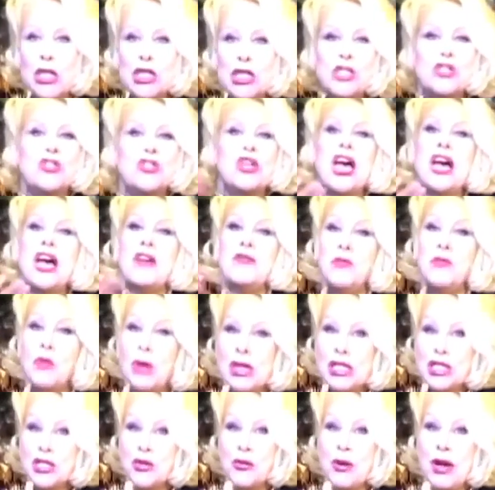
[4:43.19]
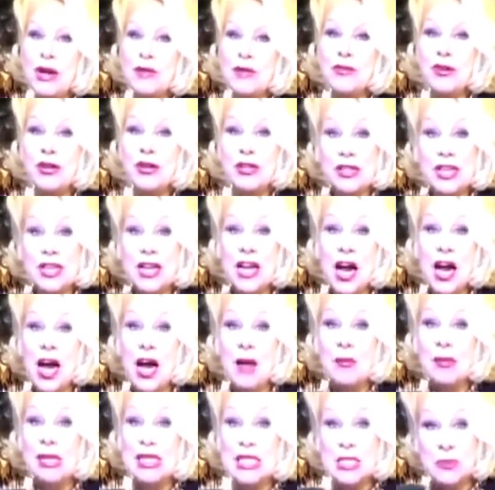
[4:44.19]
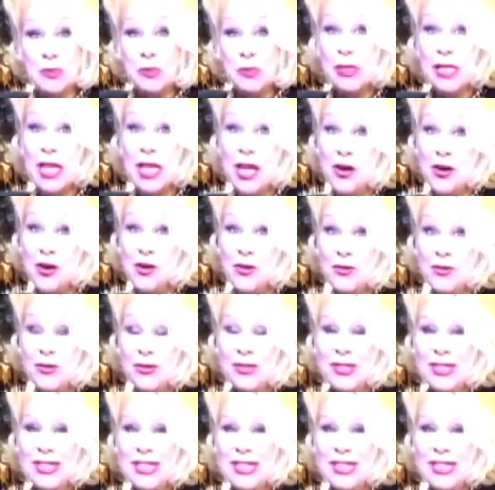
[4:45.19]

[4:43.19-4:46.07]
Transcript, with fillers: question you have whatsoever in the comments below.